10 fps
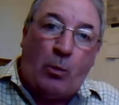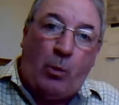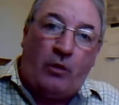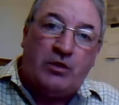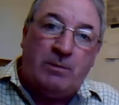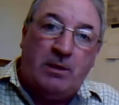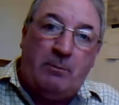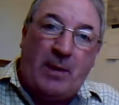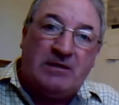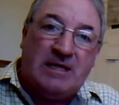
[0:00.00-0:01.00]

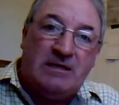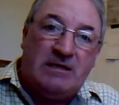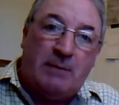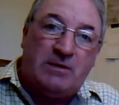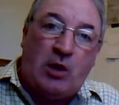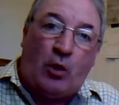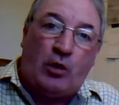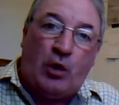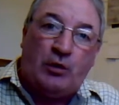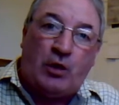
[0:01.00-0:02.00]

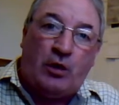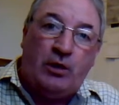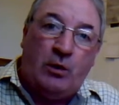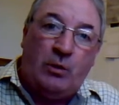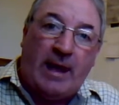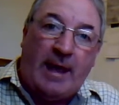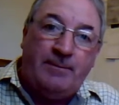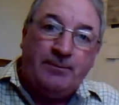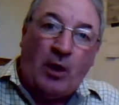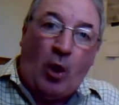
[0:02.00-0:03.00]
watchmanbettingtips.co.uk,
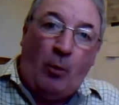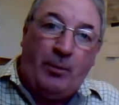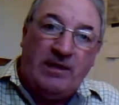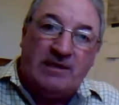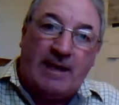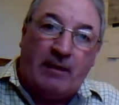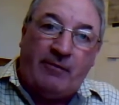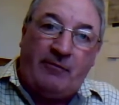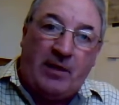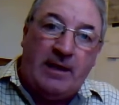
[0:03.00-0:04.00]
open yourself
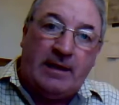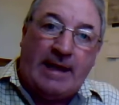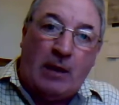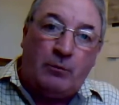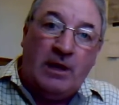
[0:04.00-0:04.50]
a free account,